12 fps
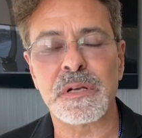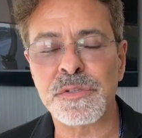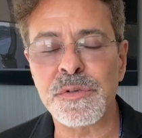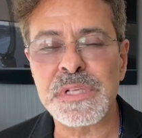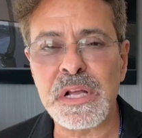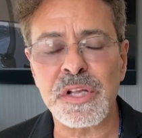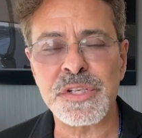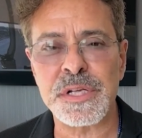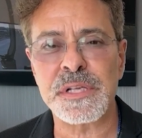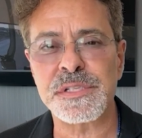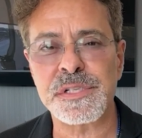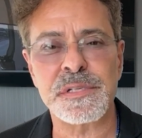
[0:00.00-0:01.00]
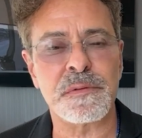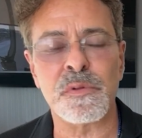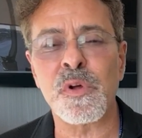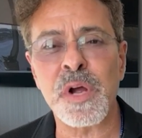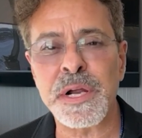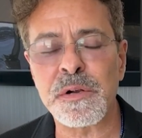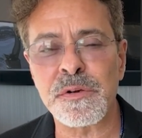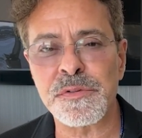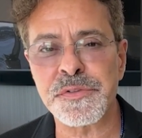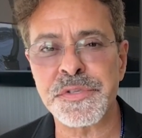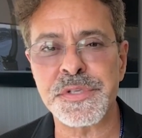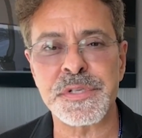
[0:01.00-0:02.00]
due diligence,
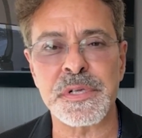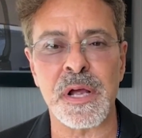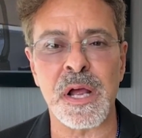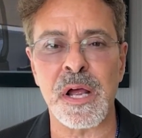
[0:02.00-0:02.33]
lawyers,